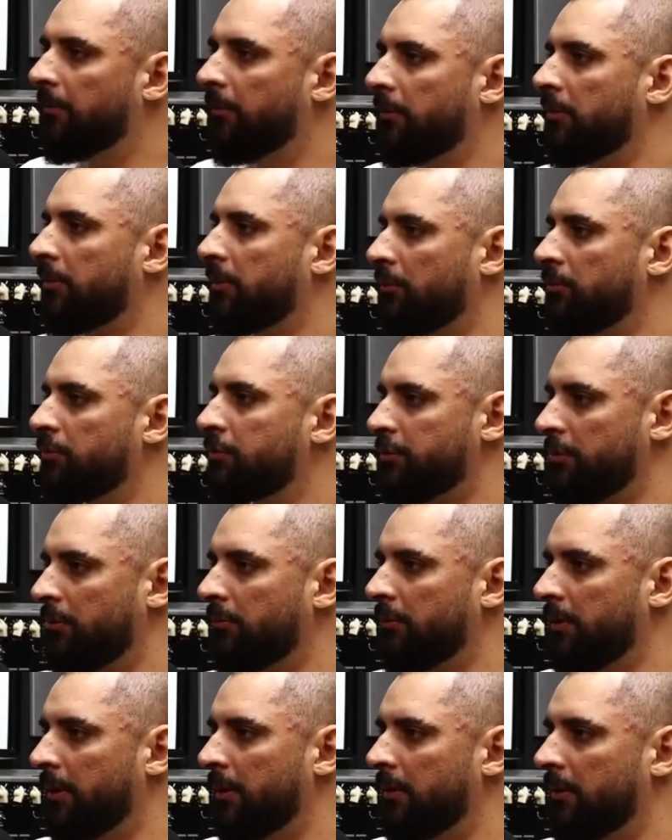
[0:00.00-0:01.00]
right?
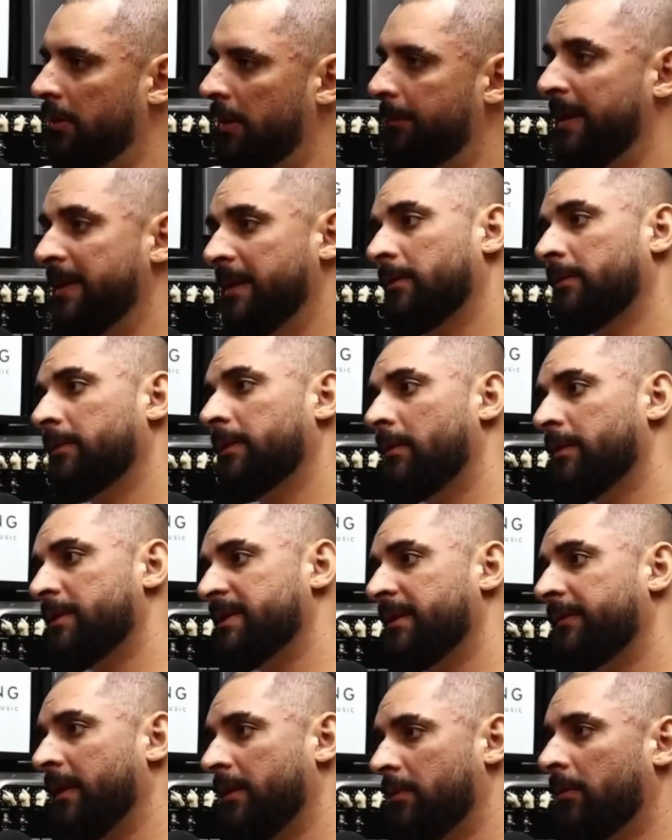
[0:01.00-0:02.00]
Depending on where
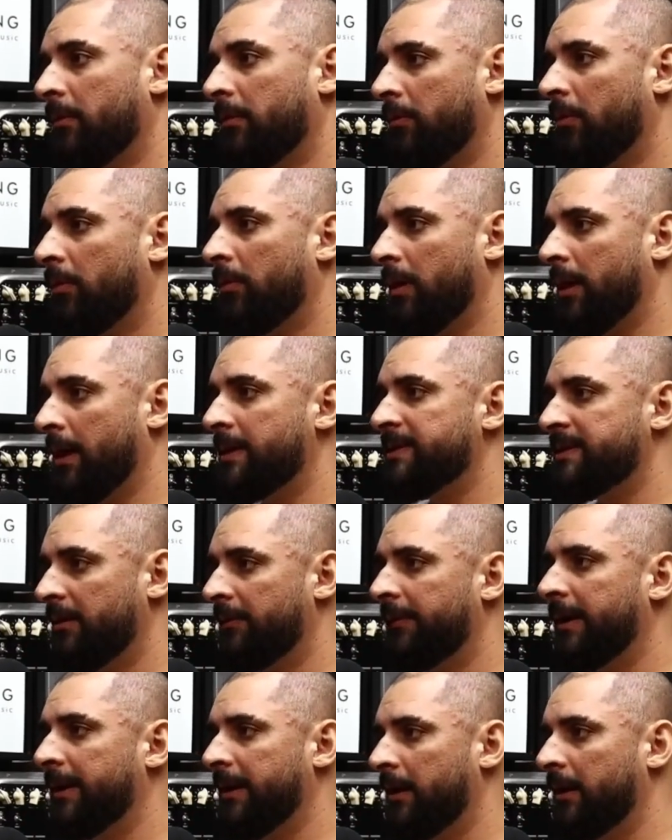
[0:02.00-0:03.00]
you place it, you
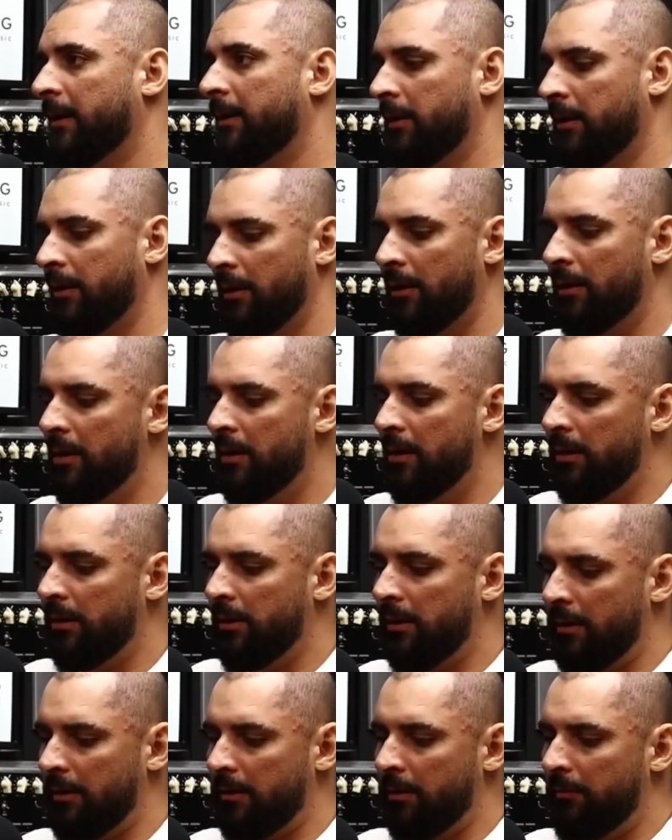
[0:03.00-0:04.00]
don't want it to add
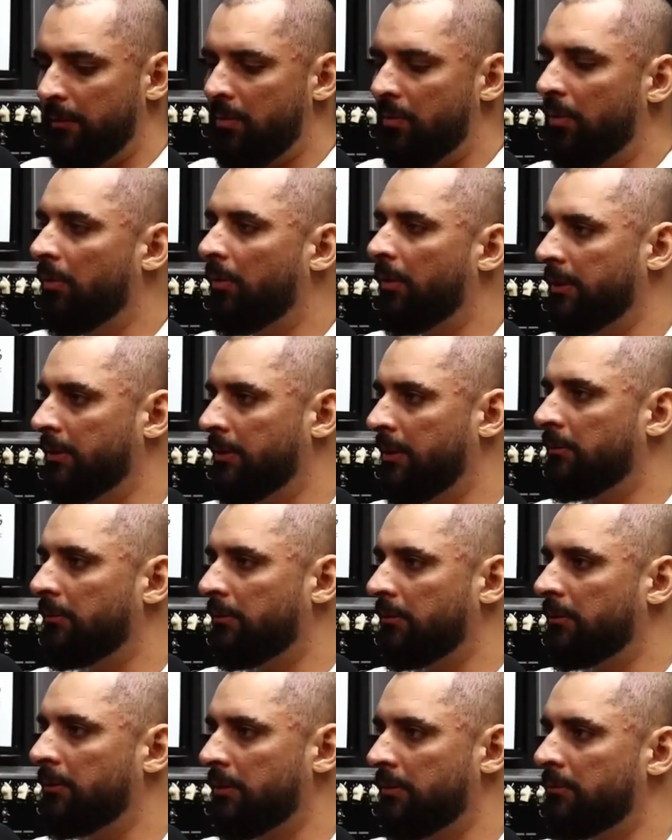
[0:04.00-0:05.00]
color to your
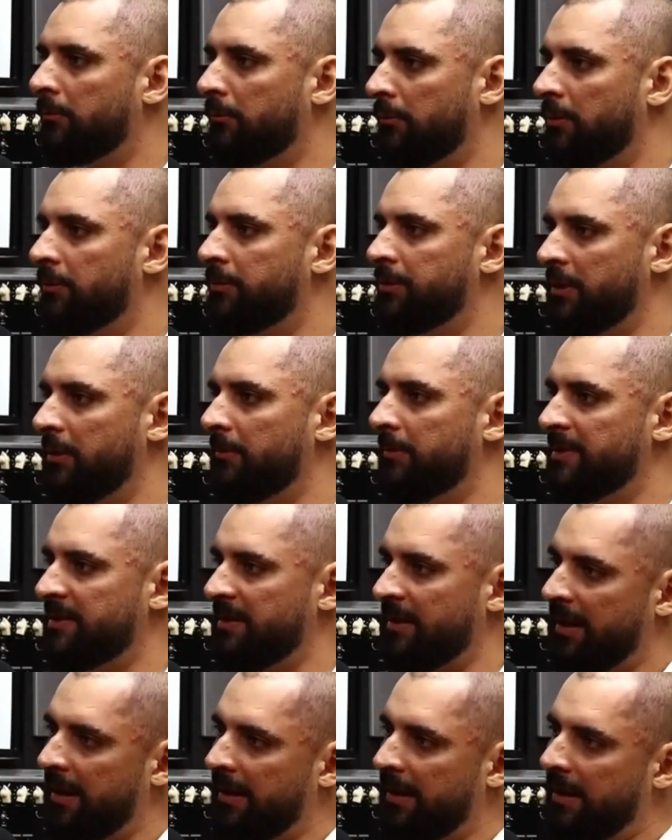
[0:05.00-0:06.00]
tone. You
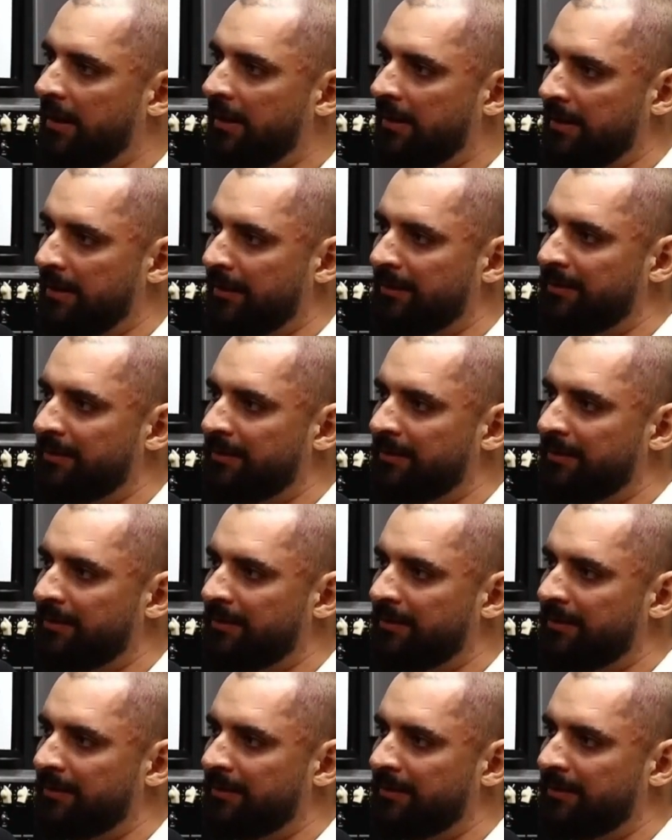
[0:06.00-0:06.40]
want it to try to